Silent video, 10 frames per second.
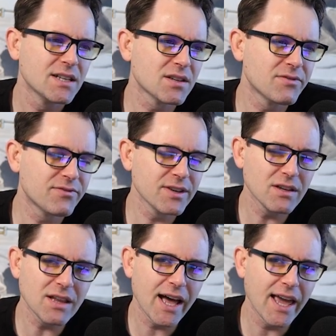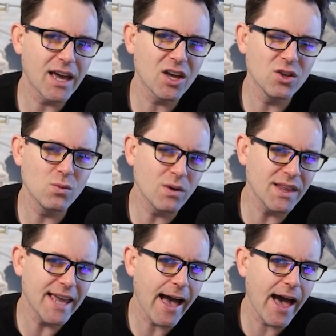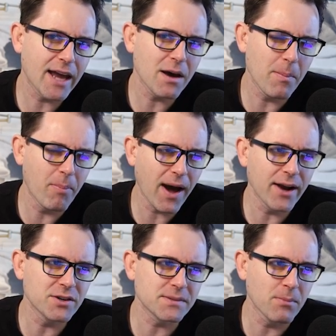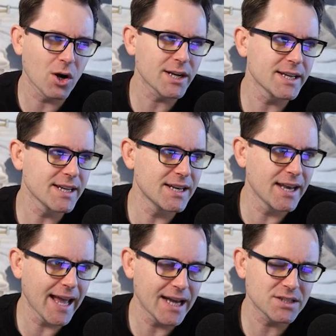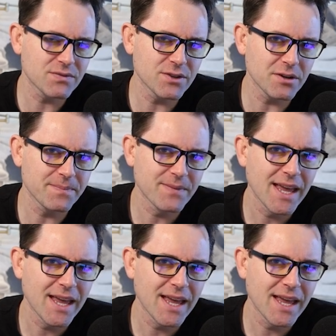to feel like you really had a buyer's market in Nashville.